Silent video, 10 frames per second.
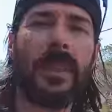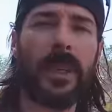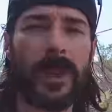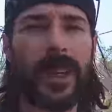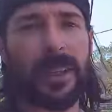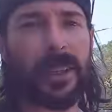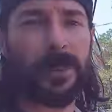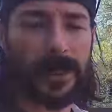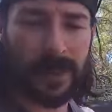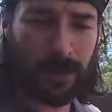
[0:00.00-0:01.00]
All right, we got
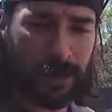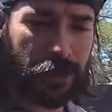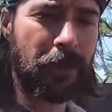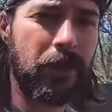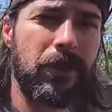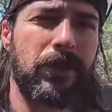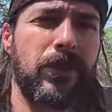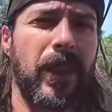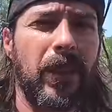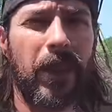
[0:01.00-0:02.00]
up to temperature
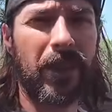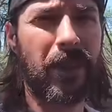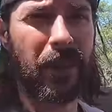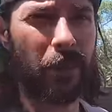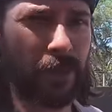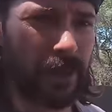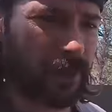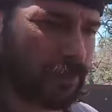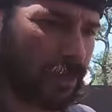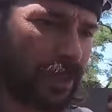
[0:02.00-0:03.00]
right about the time
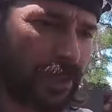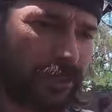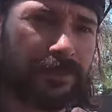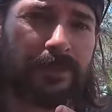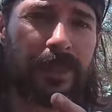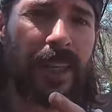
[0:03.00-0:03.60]
we ran out of